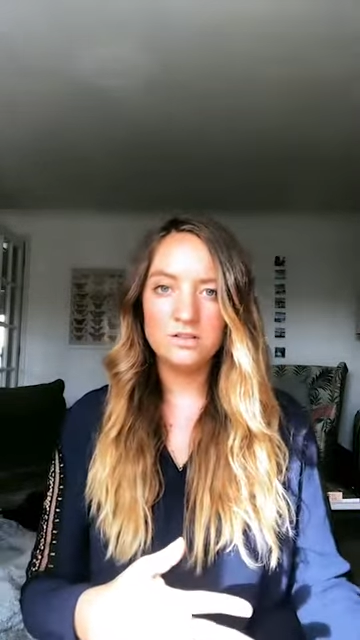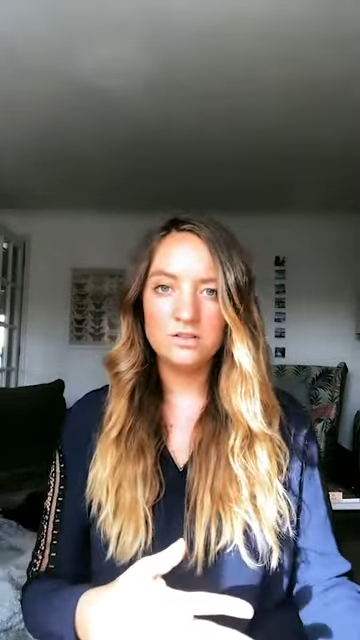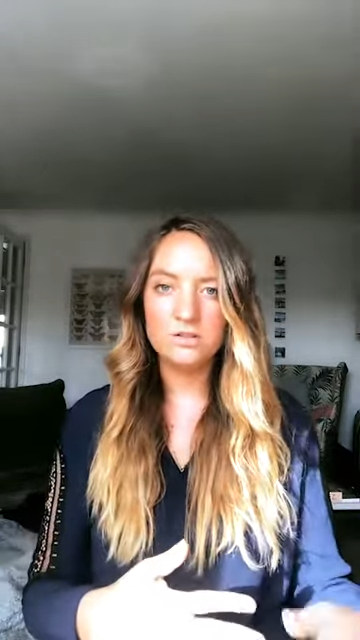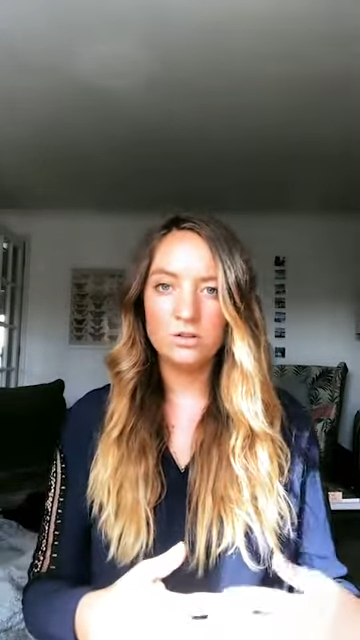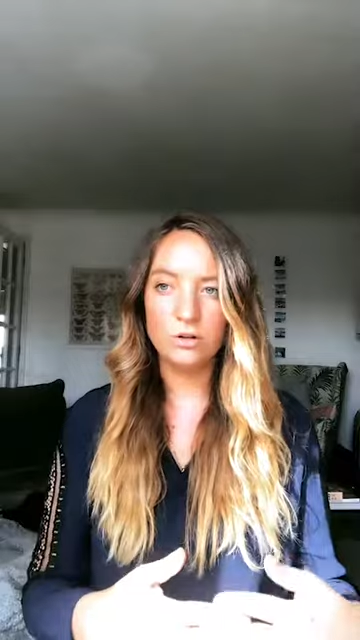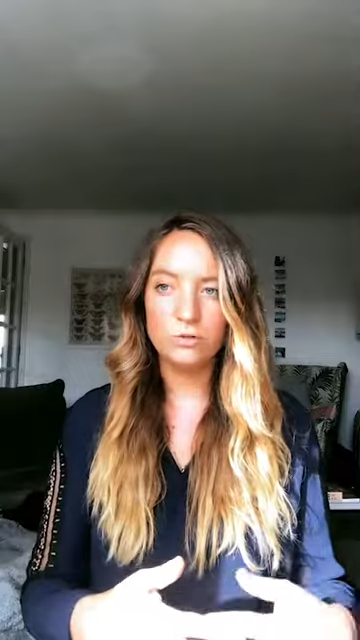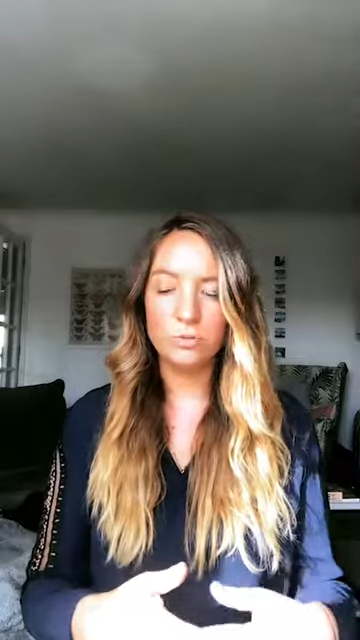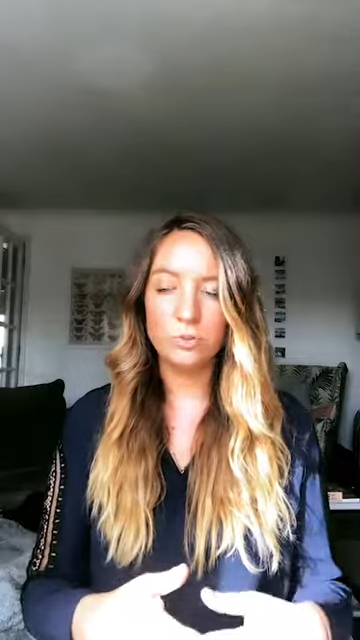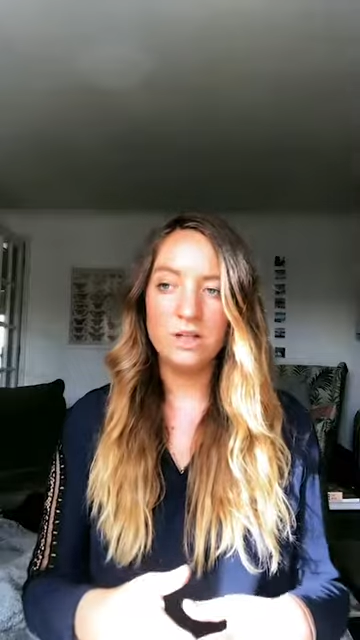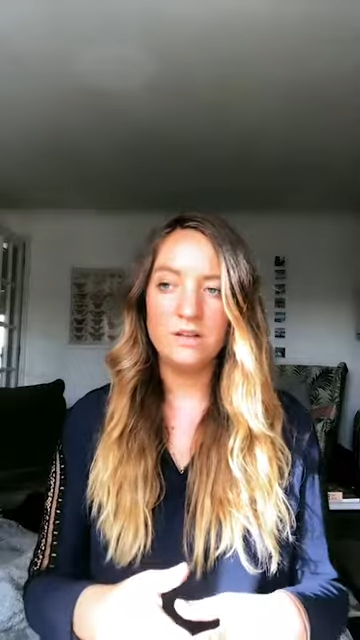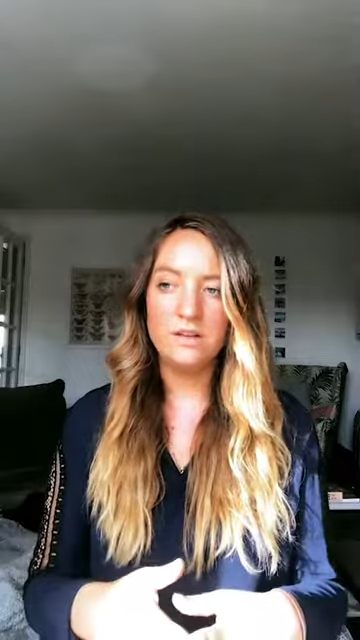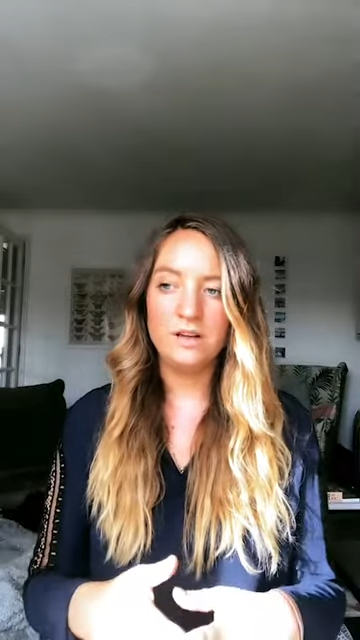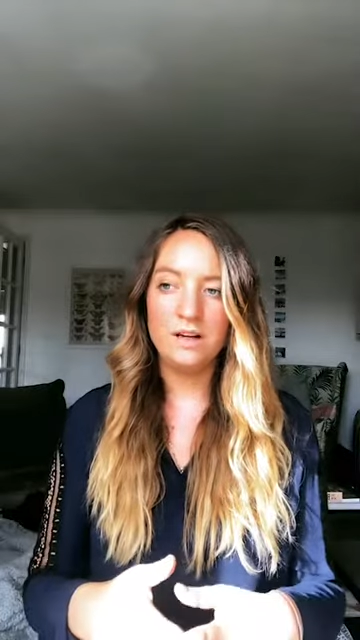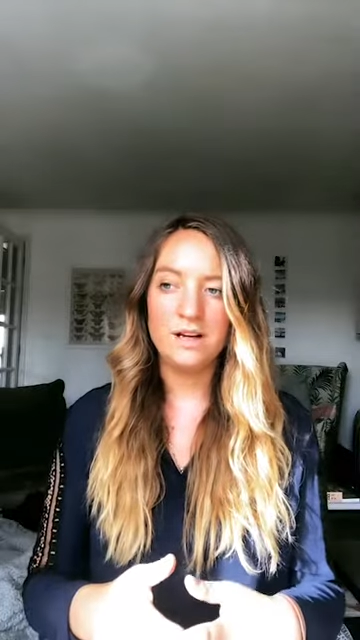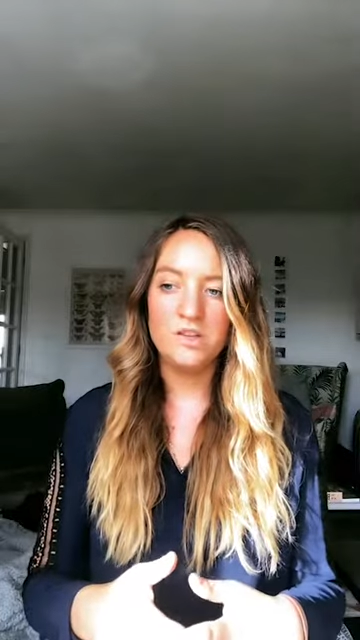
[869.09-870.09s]
software
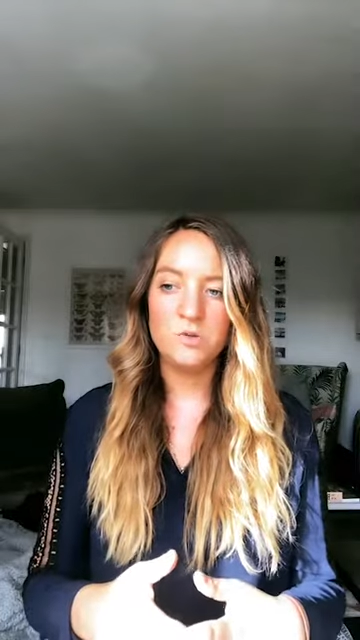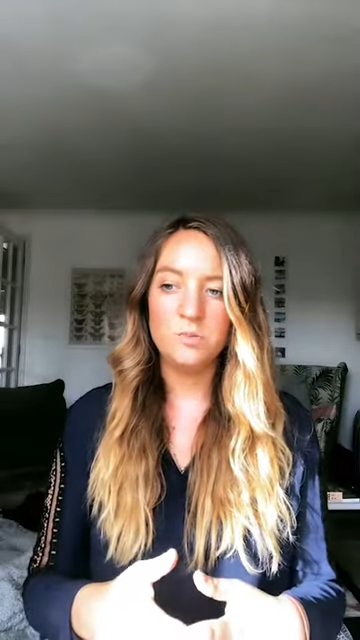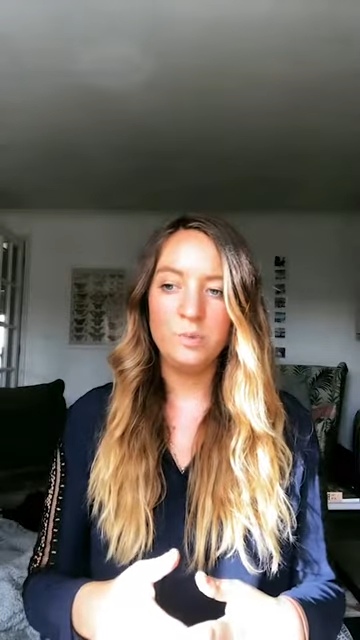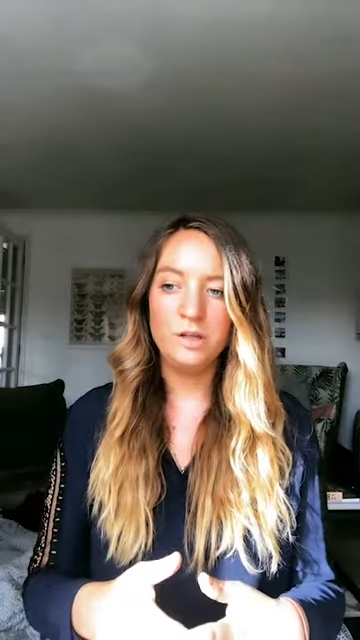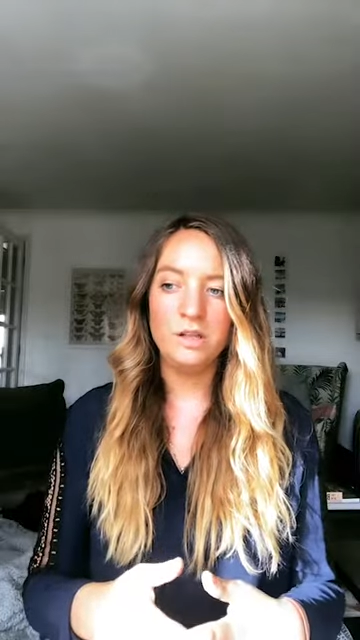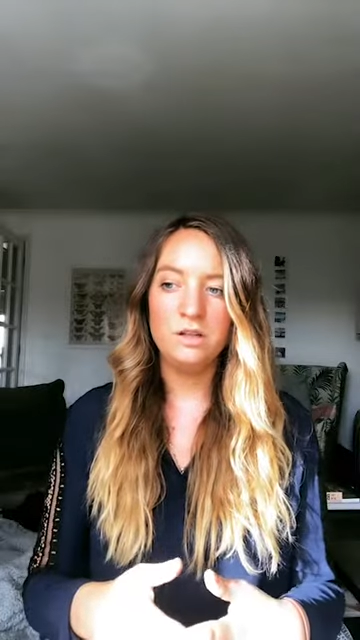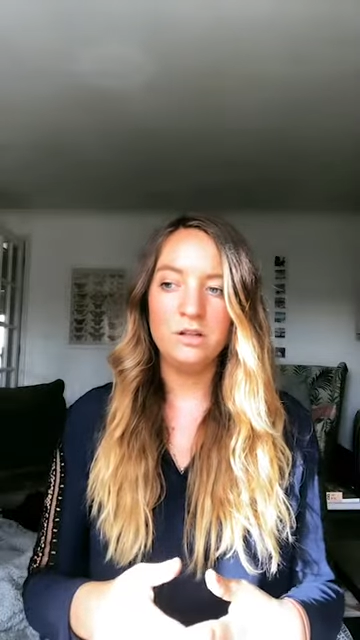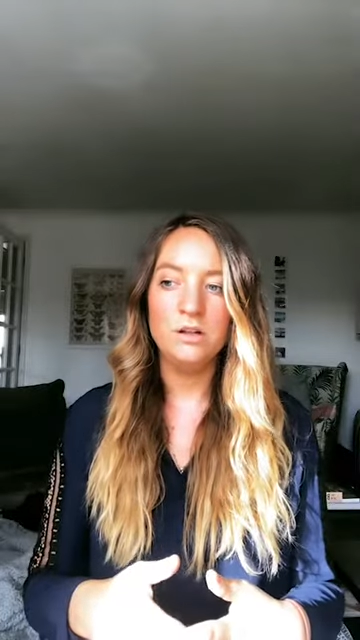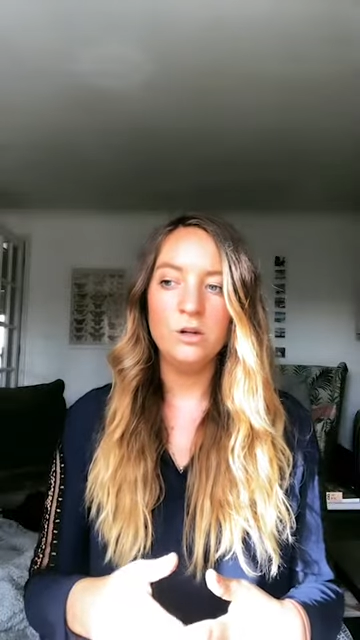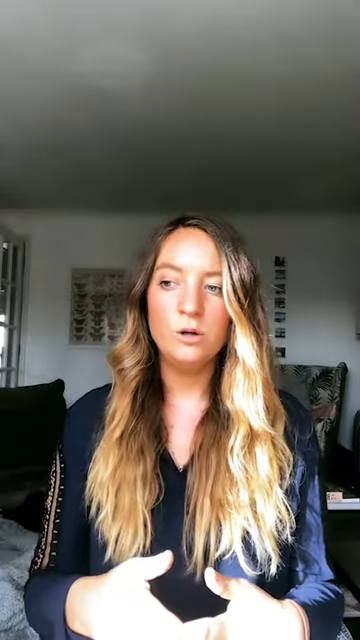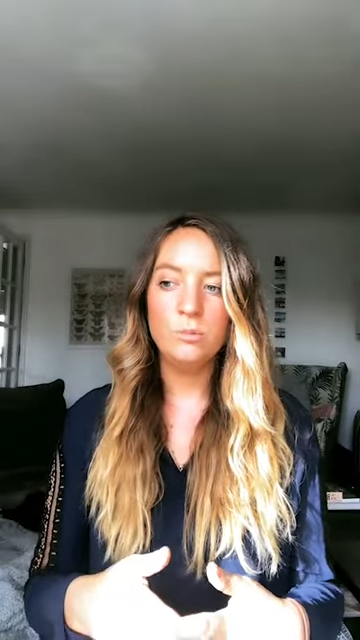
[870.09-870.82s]
that has been